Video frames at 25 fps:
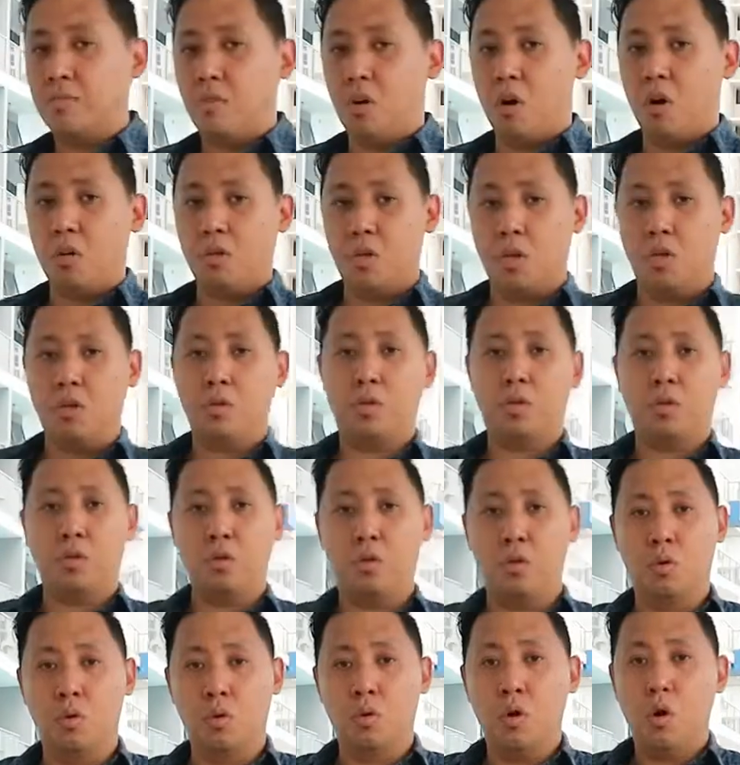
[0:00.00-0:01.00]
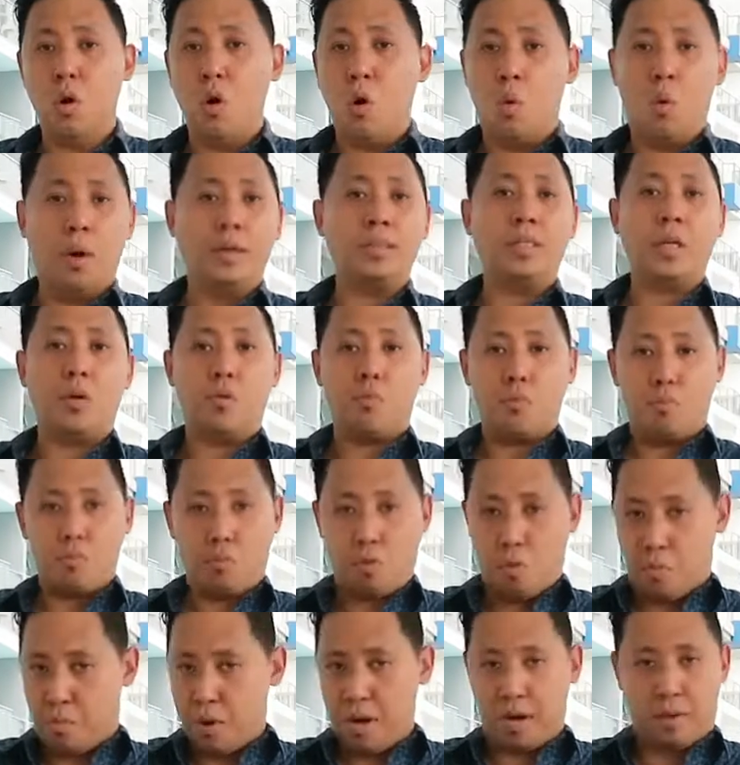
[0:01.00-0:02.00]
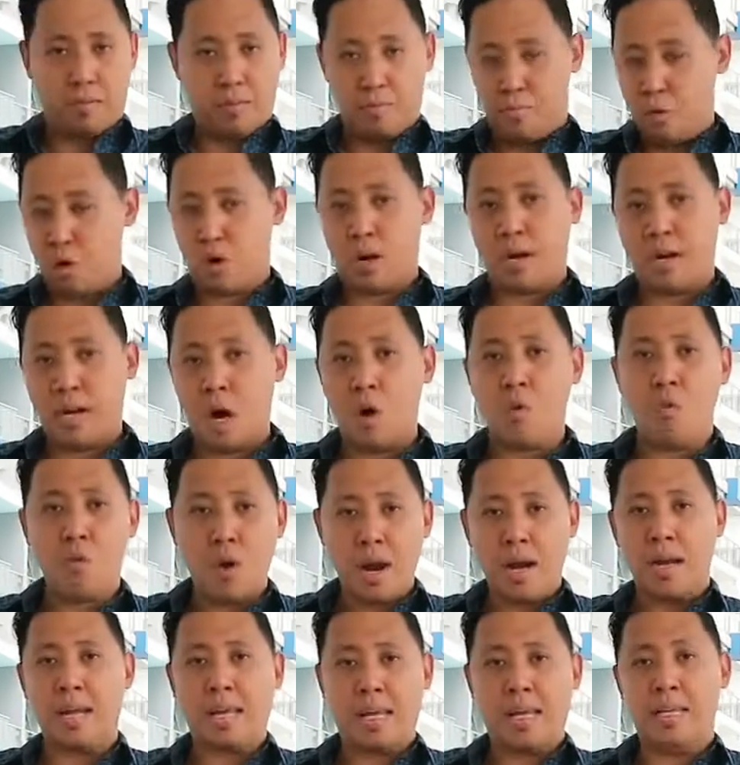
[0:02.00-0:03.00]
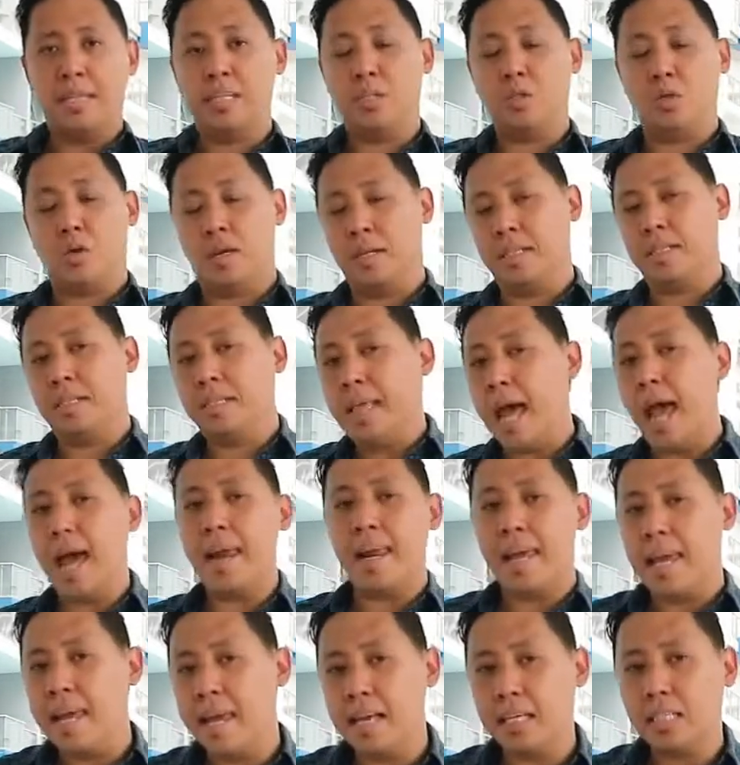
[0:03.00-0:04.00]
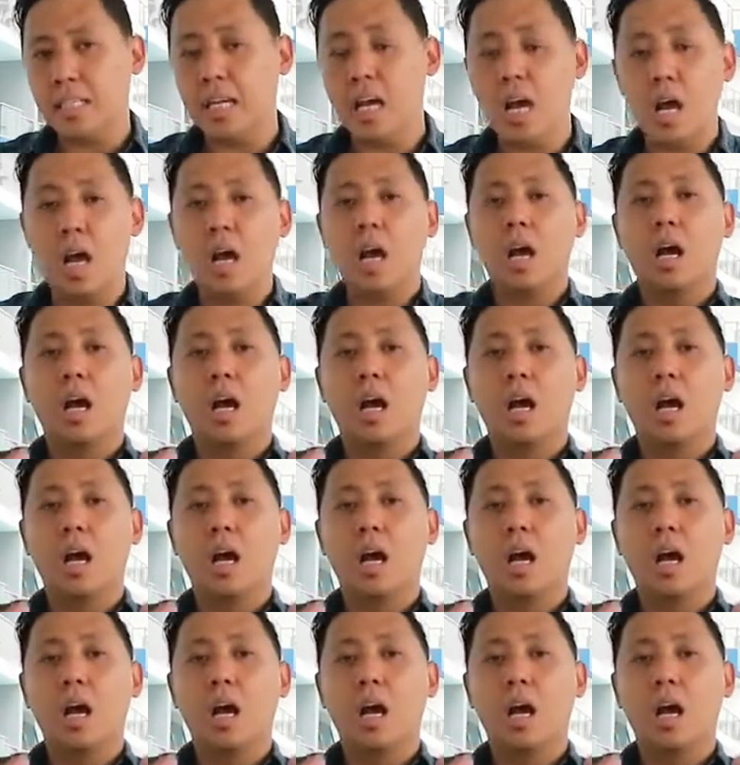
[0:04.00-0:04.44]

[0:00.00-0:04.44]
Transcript: for those who want it to be broken down really easy to understand, is